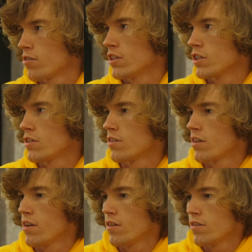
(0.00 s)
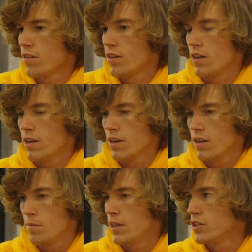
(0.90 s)
stretching all the skaters, and then
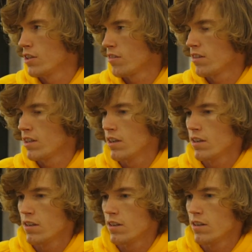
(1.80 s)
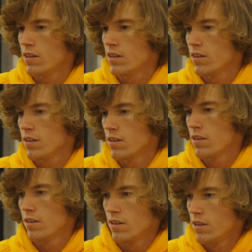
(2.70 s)
met Jason Lee, and
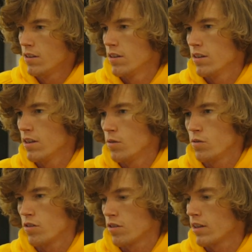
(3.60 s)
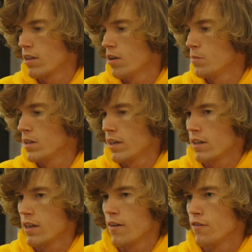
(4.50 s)
he was just like telling me
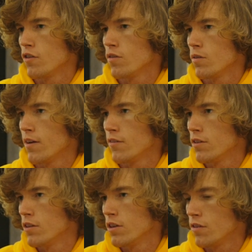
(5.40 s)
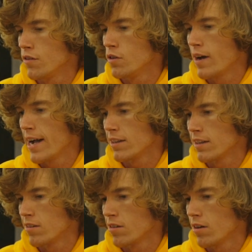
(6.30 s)
like, yeah, if you ever, you know, if you do
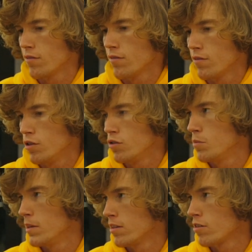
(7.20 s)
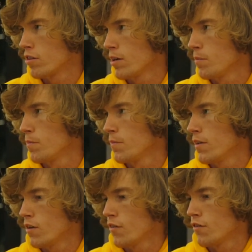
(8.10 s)
acting and stuff, YouTube and Instagram,
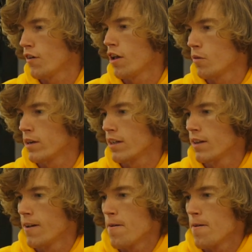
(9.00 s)
if you have a following,